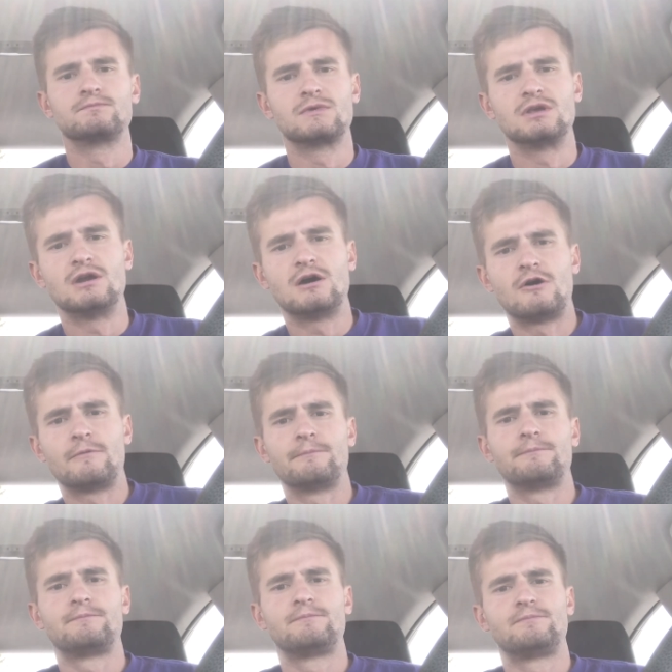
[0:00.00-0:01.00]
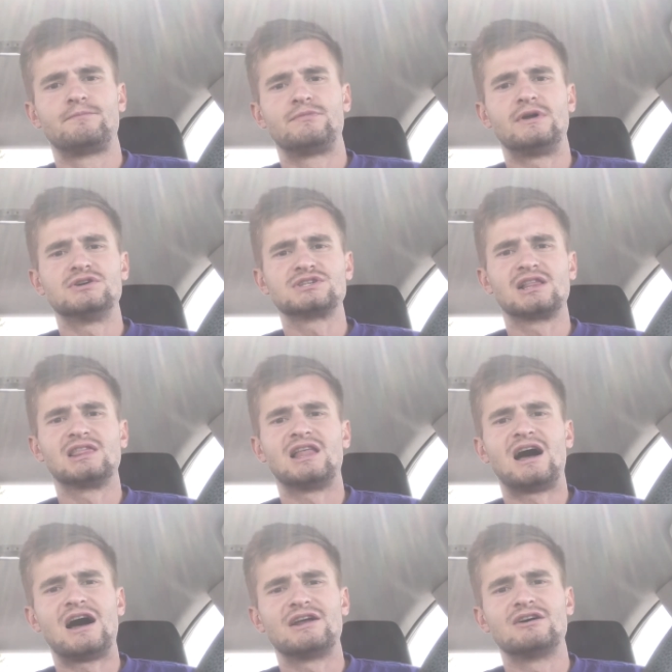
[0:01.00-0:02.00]
You know, there's a
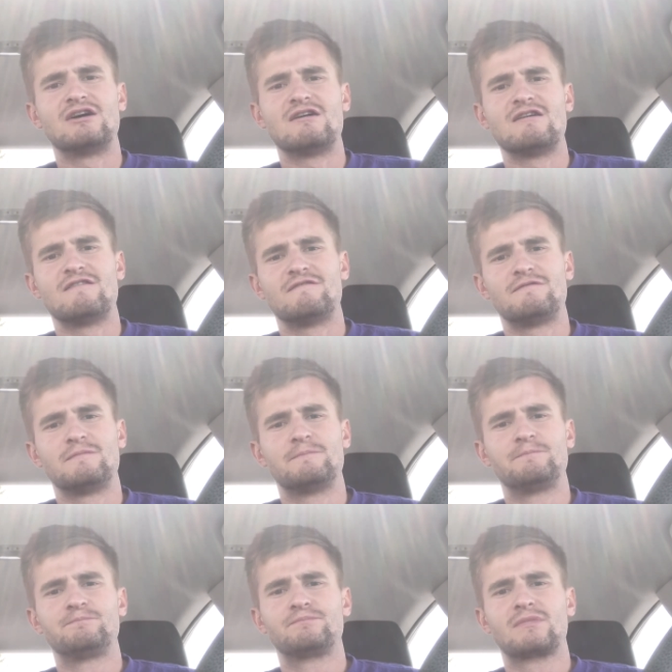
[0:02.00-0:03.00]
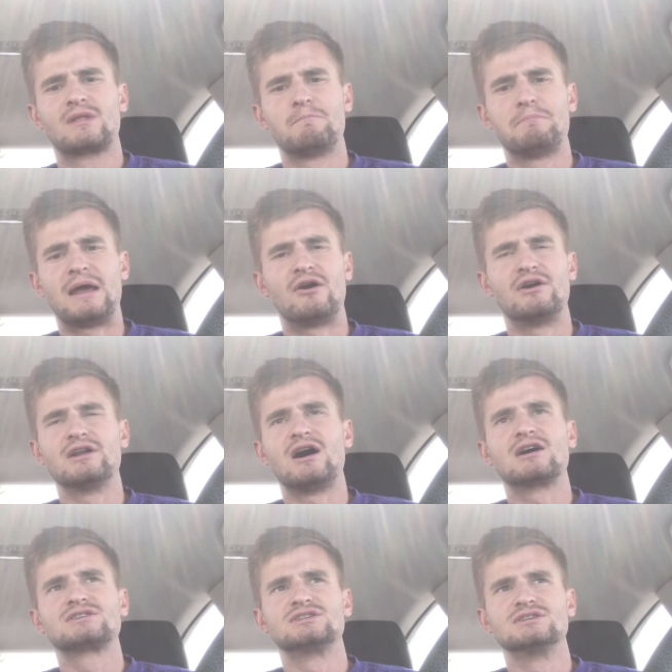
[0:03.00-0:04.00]
lot of
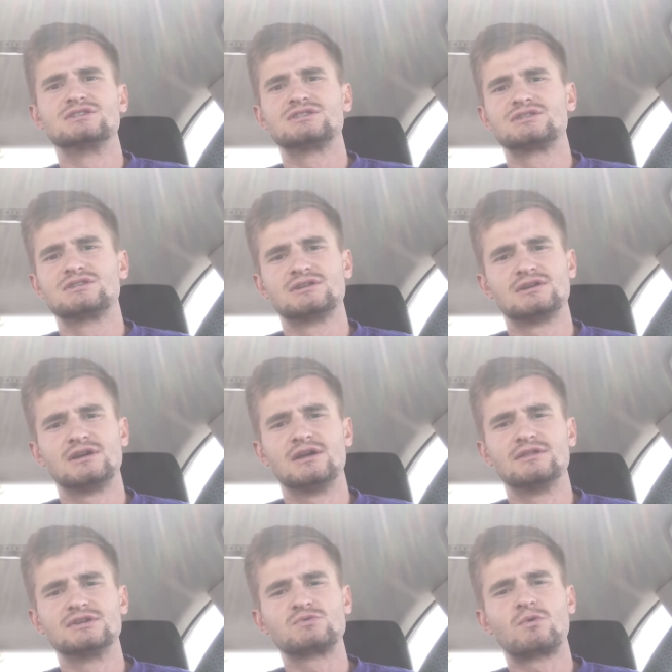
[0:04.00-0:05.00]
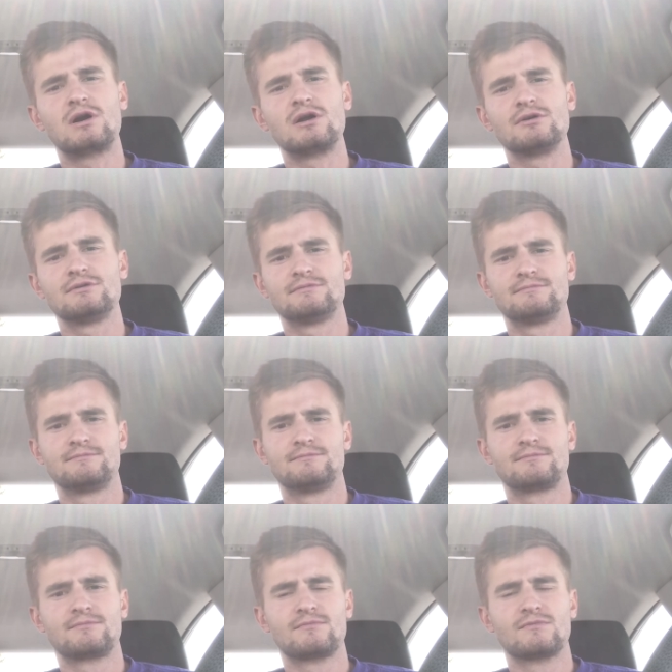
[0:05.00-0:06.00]
paradoxes in this world,
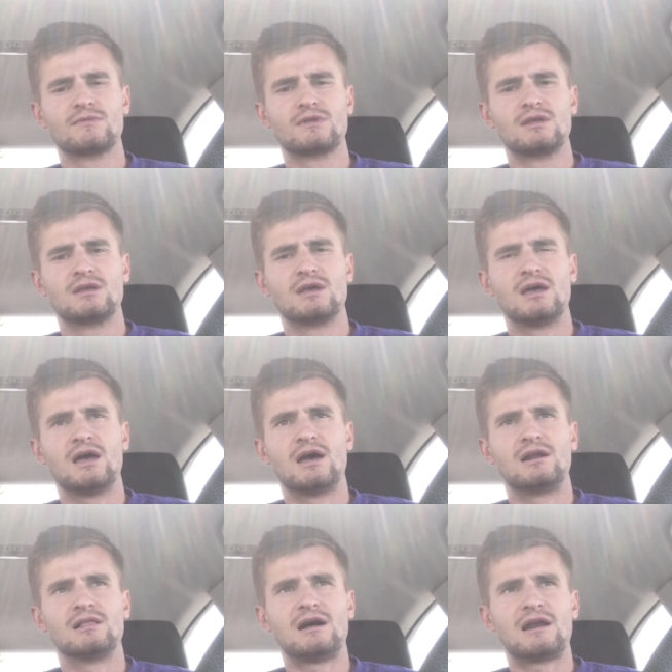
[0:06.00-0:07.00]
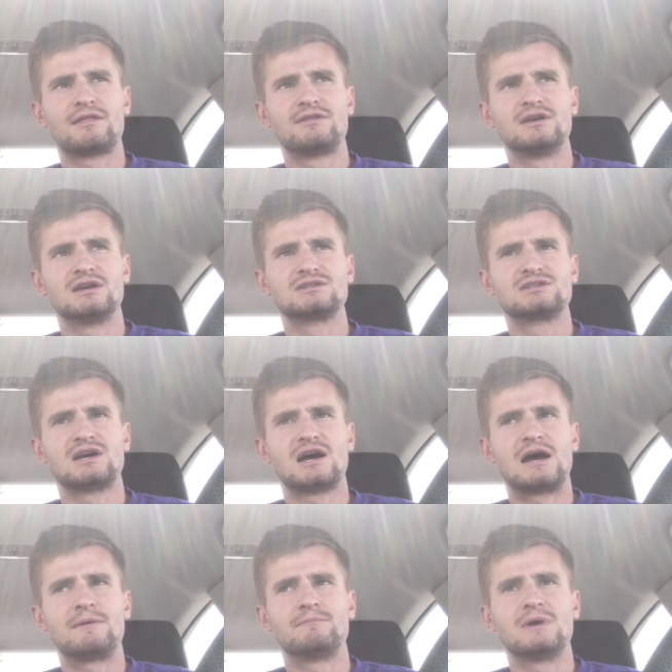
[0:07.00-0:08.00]
and a lot of things
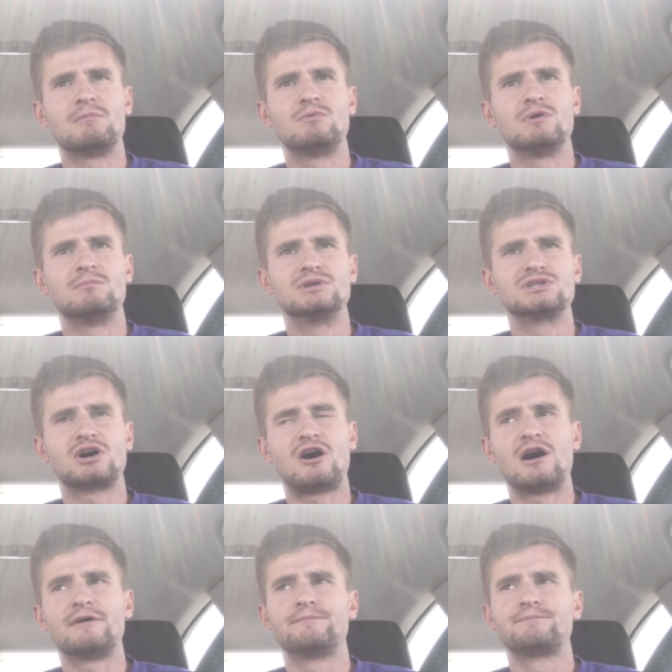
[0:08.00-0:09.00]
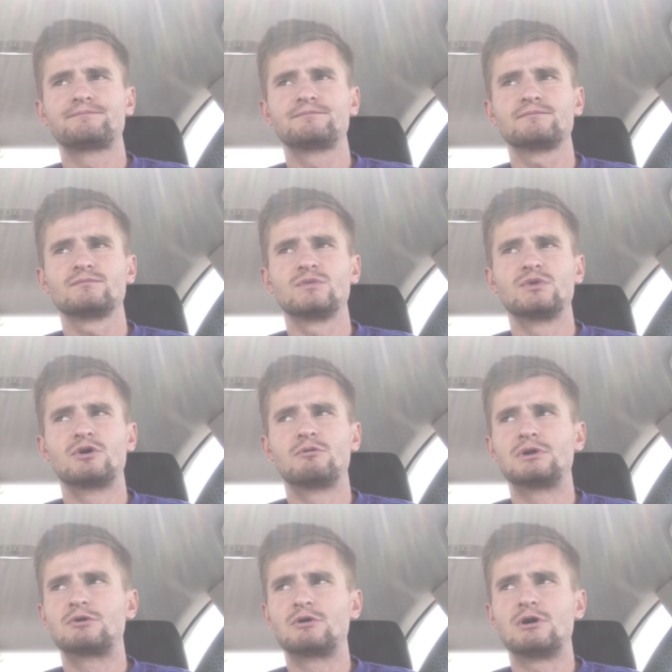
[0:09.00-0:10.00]
that maybe we've been taught or
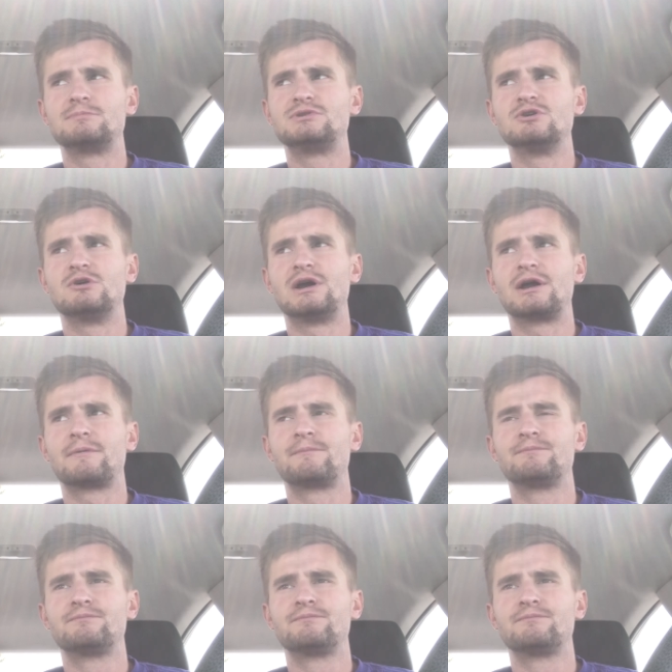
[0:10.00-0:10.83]
we grew up doing,